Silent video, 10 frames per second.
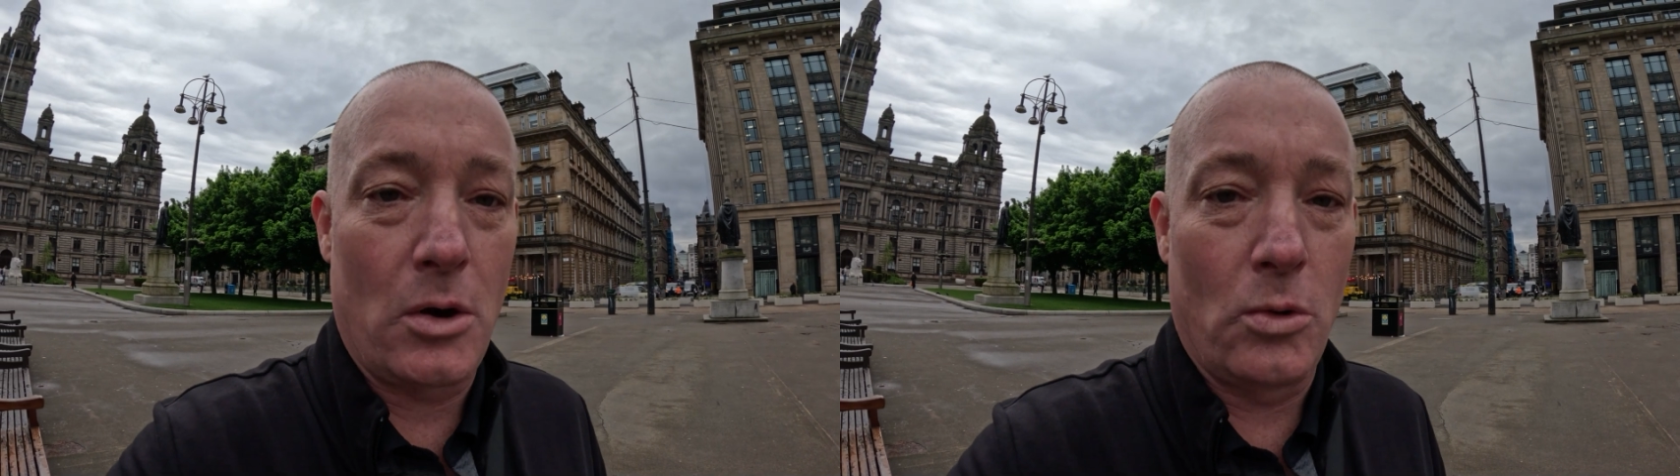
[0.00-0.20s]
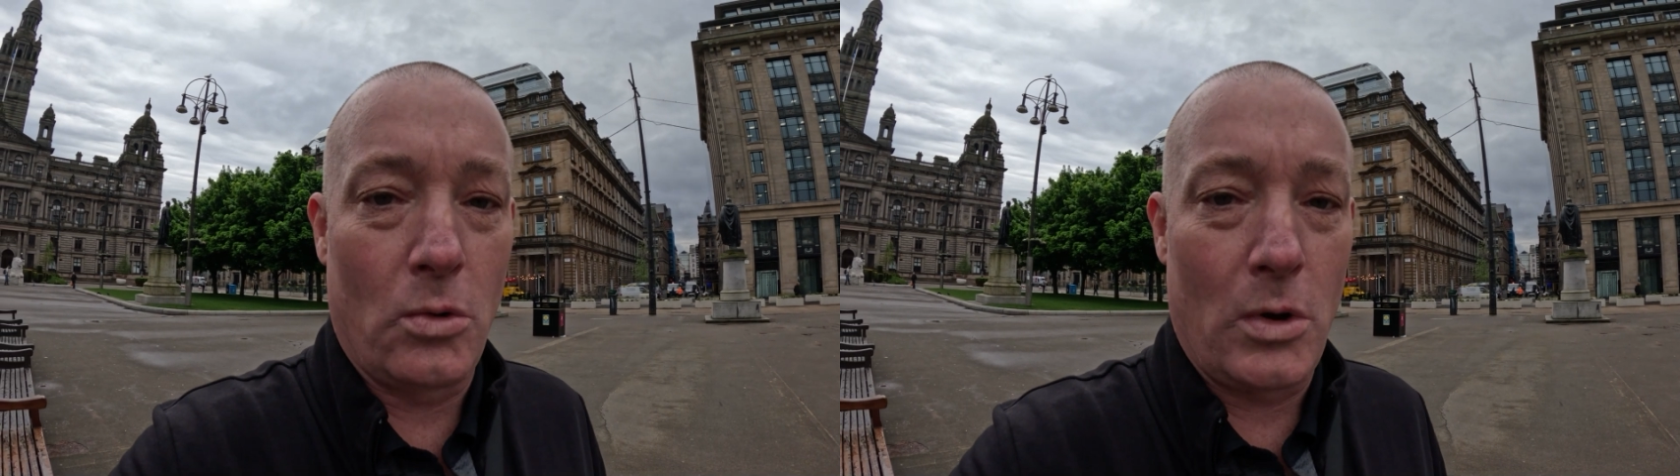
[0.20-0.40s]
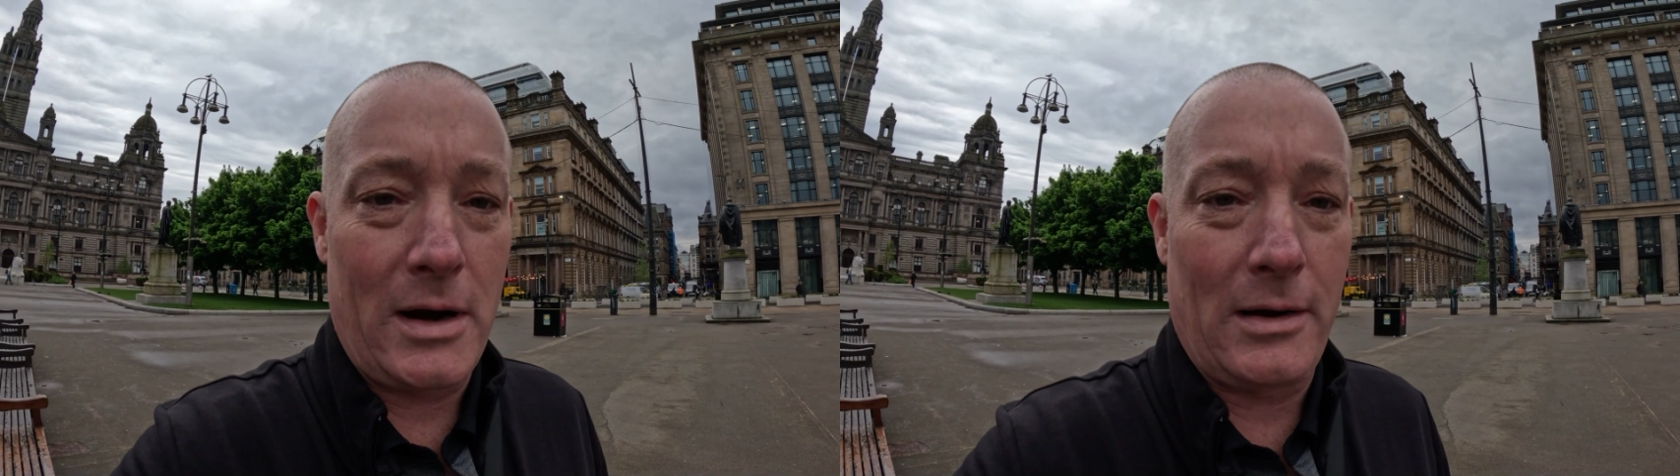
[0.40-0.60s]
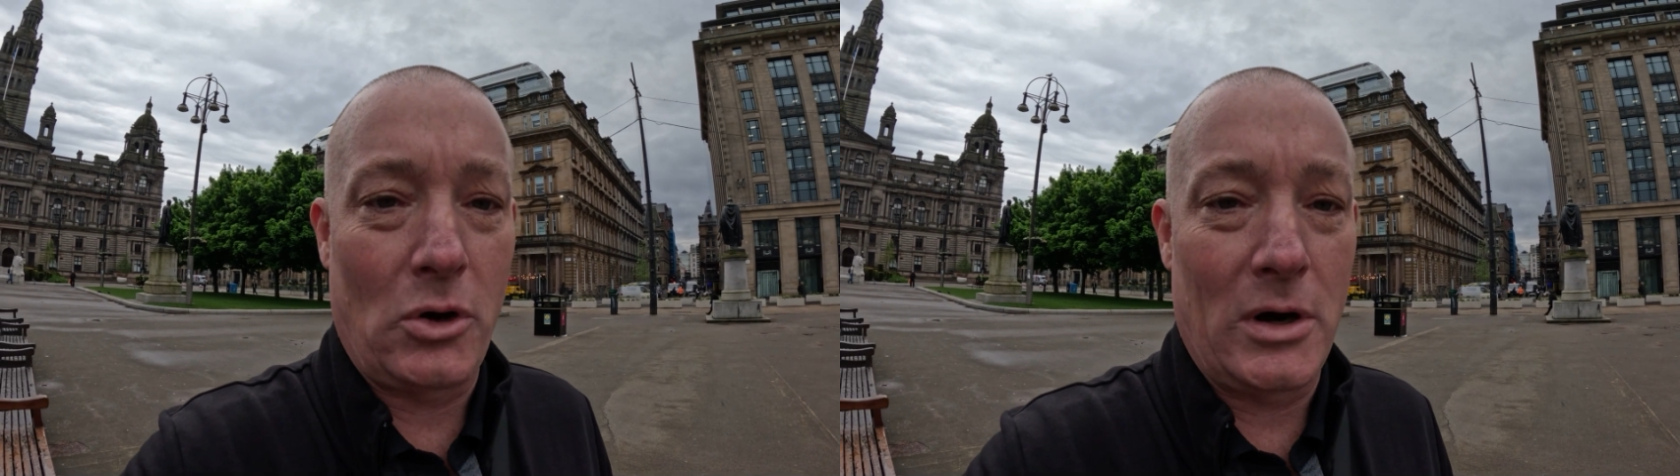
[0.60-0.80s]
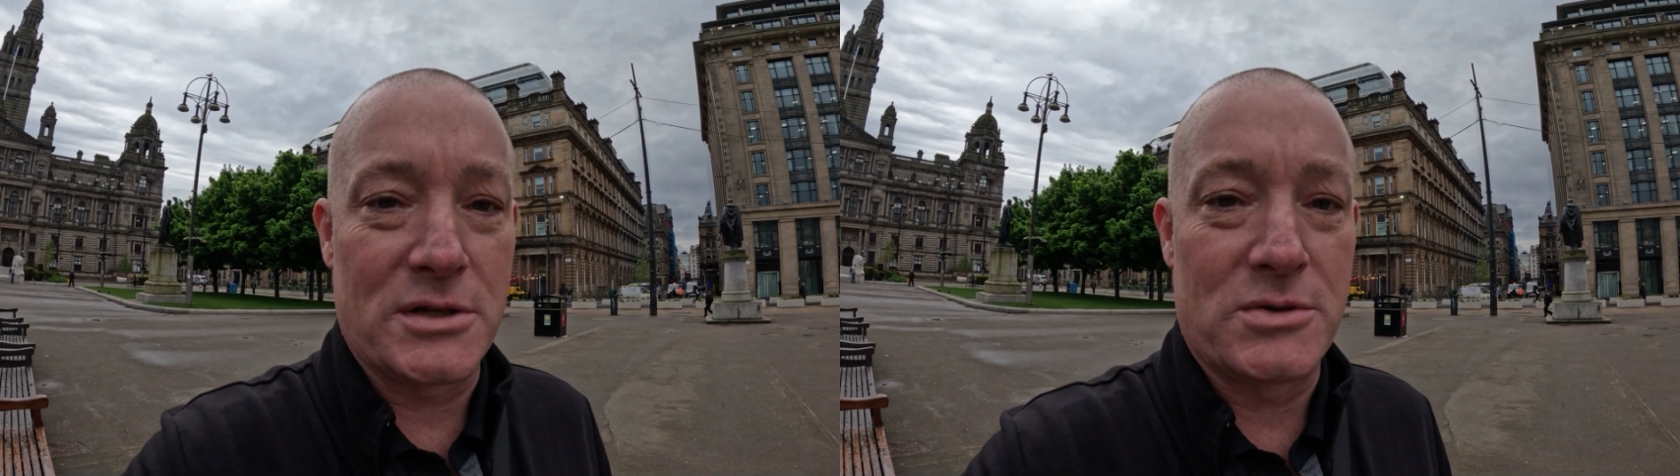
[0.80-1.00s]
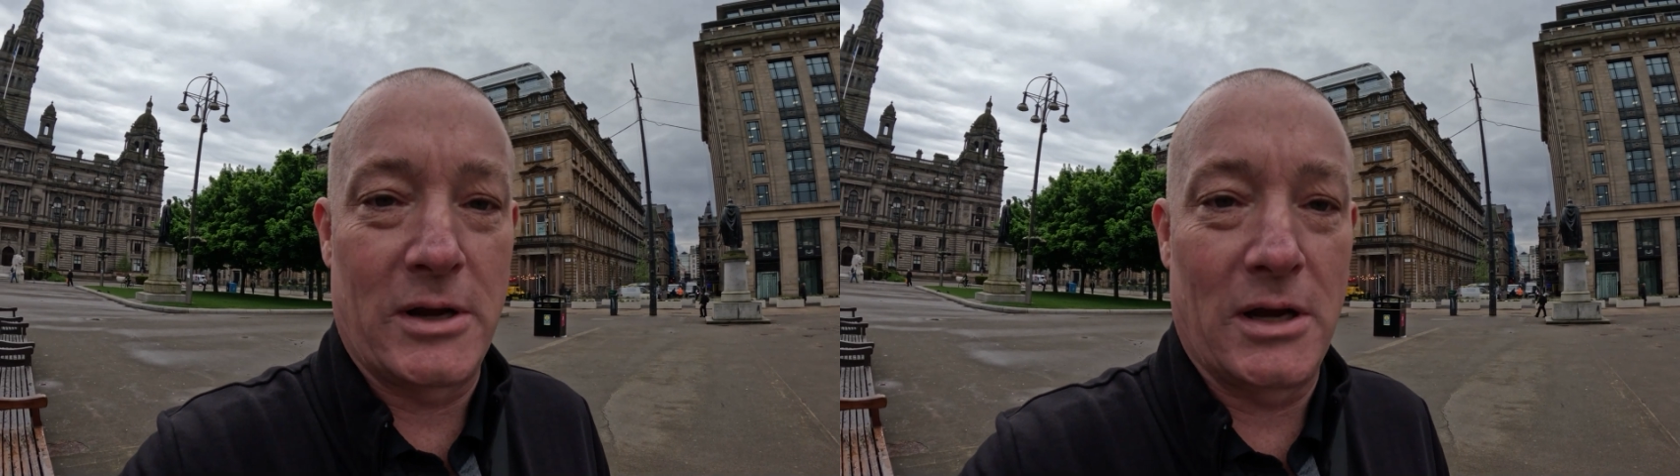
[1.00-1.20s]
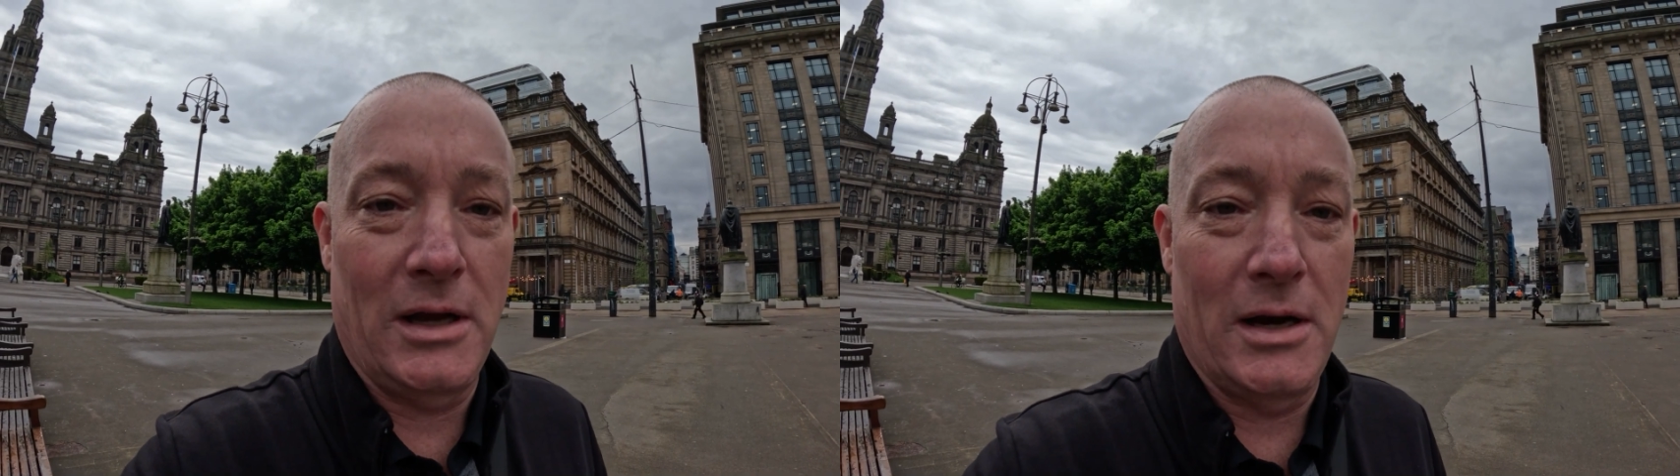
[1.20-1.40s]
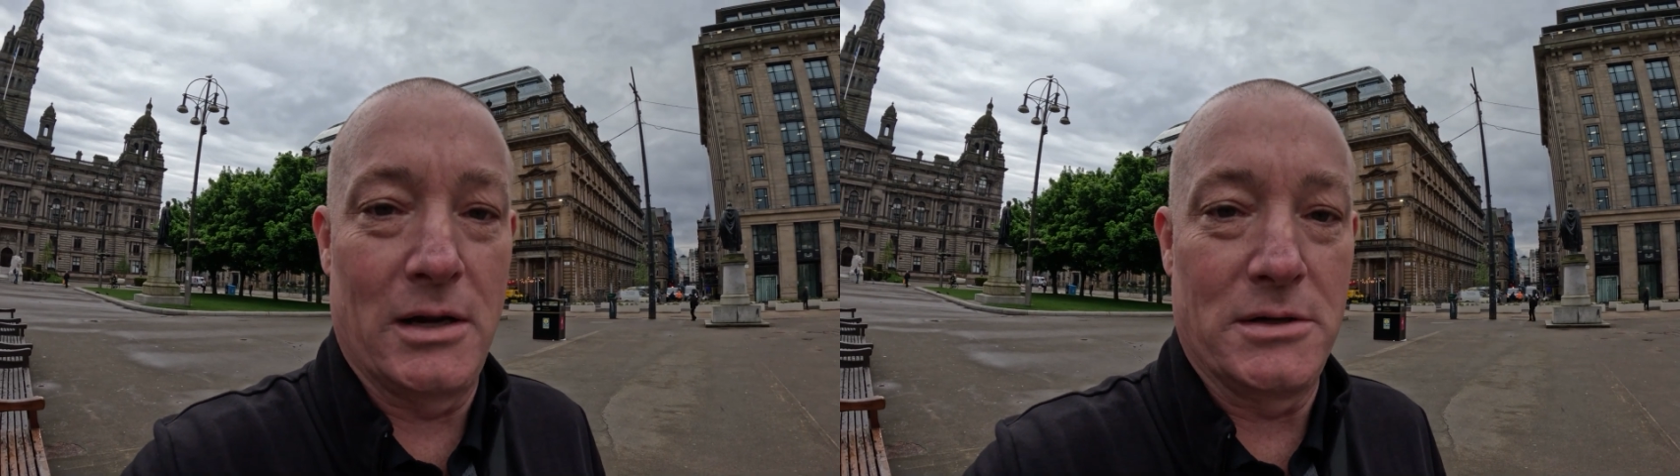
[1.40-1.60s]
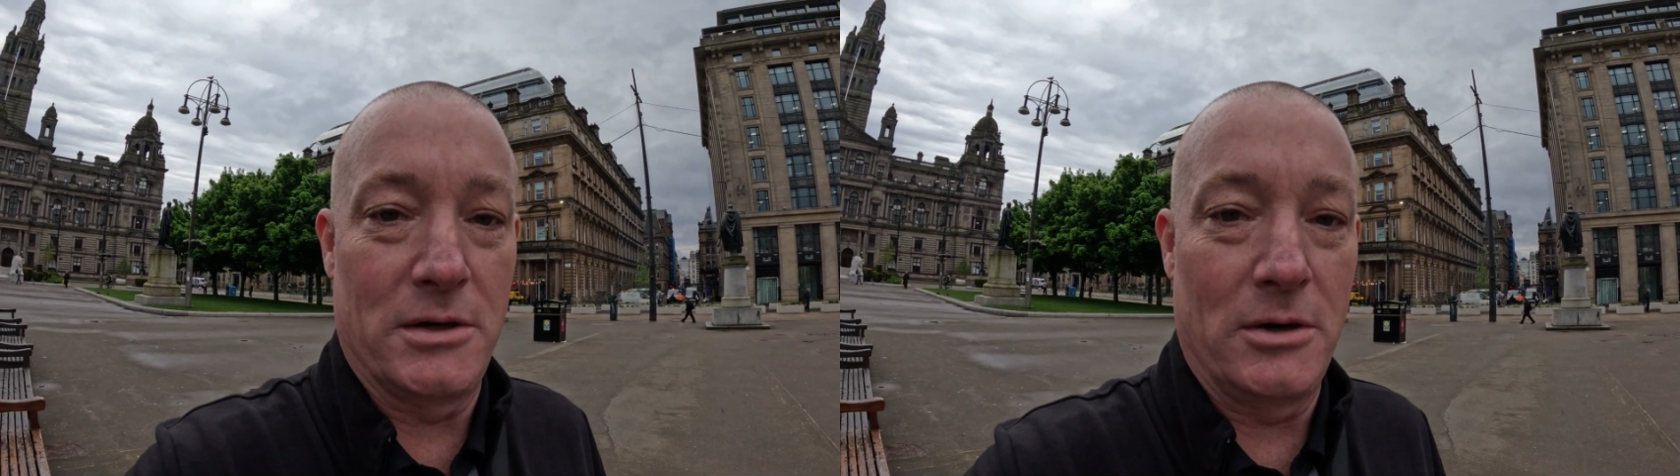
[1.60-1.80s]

whatever else we can get into.